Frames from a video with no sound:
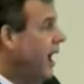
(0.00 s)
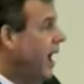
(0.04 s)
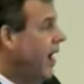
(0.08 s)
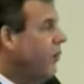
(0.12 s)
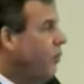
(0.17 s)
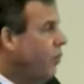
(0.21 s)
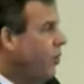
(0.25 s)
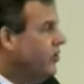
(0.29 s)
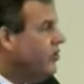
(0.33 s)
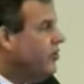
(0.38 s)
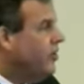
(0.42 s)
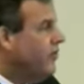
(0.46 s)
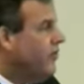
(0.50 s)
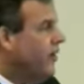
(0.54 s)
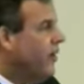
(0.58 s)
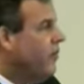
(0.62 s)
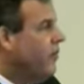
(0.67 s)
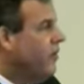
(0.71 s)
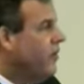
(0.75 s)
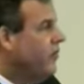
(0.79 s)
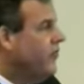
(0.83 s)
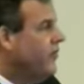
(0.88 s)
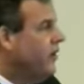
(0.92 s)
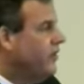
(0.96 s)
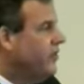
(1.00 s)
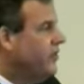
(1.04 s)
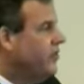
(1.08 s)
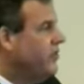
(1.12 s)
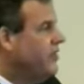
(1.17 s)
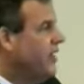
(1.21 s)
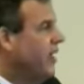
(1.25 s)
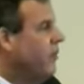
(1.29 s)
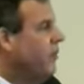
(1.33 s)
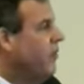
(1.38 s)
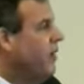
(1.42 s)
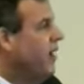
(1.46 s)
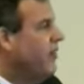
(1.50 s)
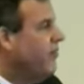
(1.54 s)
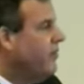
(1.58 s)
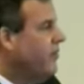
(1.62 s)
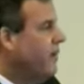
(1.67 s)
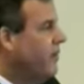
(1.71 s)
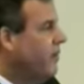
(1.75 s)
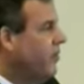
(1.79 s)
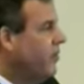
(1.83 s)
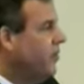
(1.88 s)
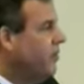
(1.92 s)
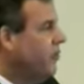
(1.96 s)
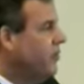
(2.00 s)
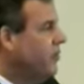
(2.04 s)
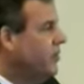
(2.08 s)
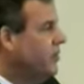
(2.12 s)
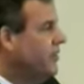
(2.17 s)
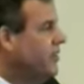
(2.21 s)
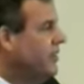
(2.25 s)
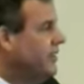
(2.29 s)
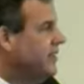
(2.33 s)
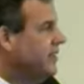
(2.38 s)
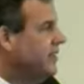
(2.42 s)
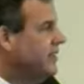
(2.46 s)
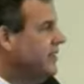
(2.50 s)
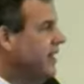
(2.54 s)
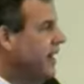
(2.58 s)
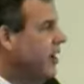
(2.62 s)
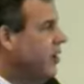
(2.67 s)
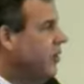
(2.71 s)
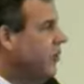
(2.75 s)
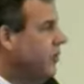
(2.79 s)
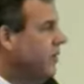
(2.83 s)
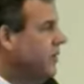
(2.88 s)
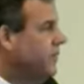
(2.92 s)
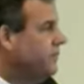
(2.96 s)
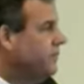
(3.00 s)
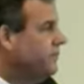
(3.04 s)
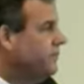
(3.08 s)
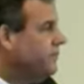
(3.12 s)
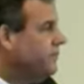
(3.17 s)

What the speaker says: I wonder if I would have felt the same way if my mother was addicted to heroin.